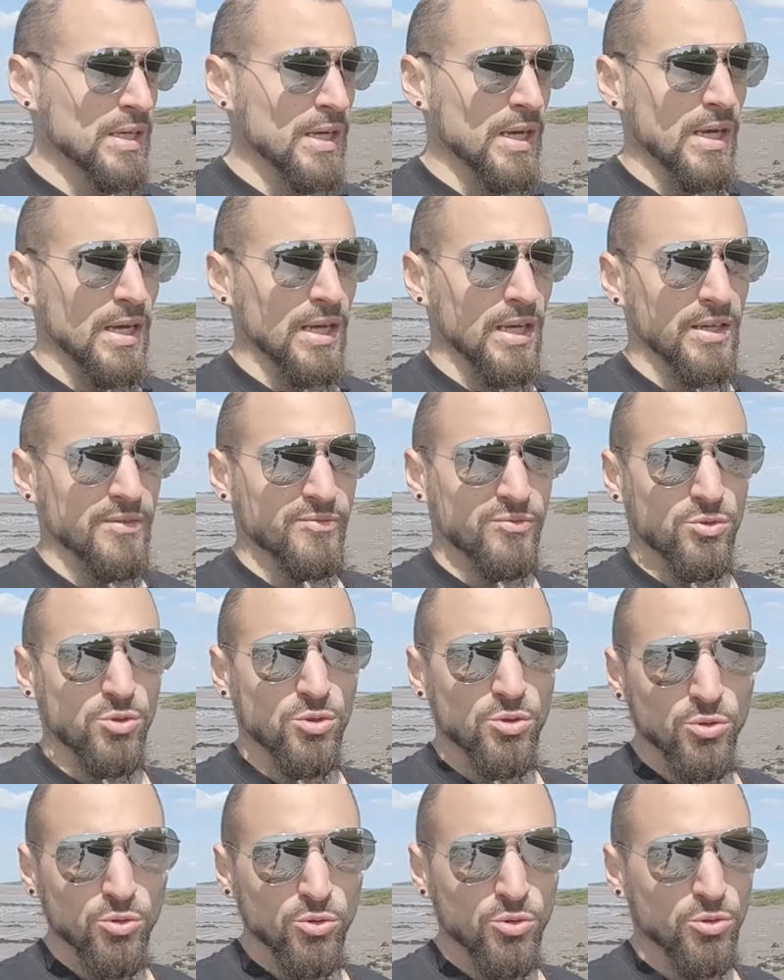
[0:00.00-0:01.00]
I have
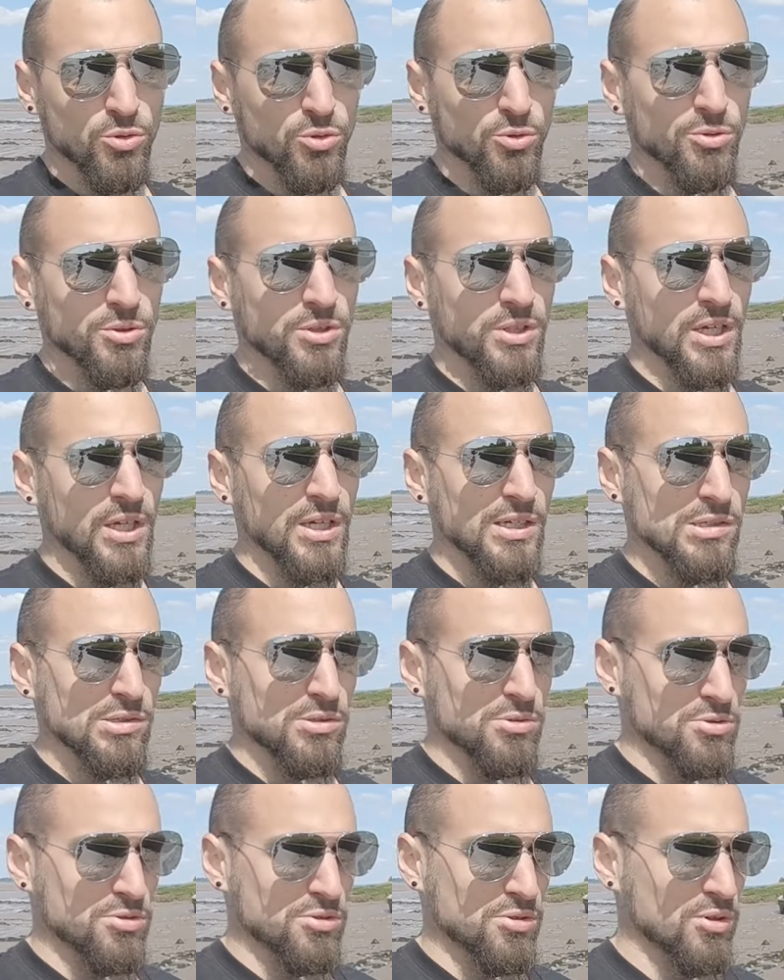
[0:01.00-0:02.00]
two cool things
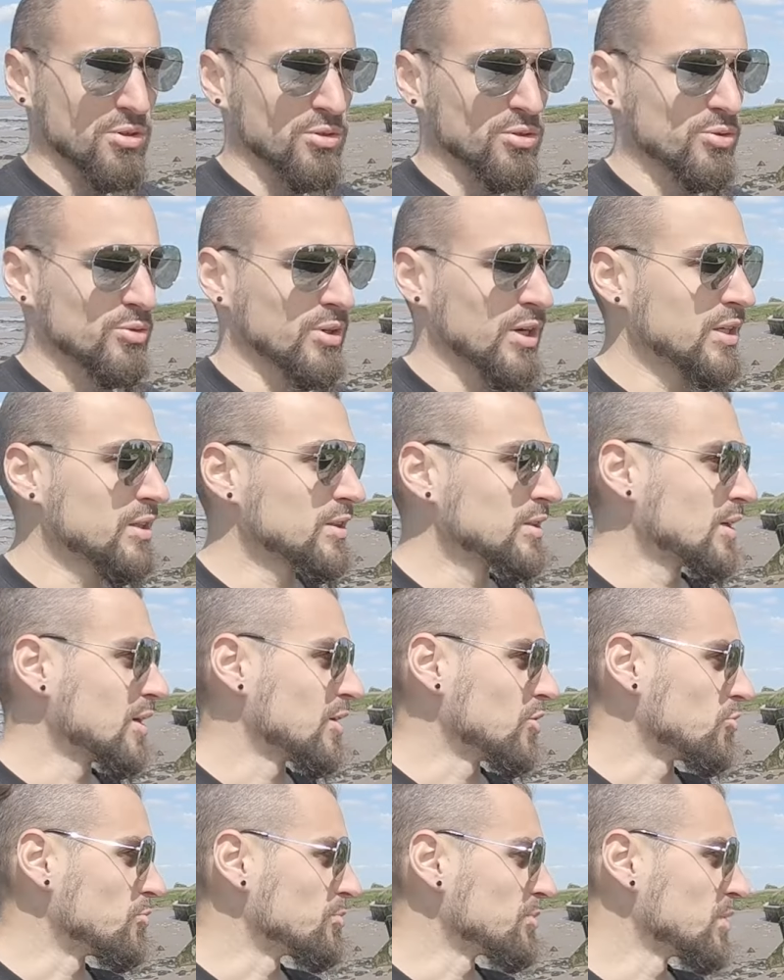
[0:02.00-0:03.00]
to show you right now.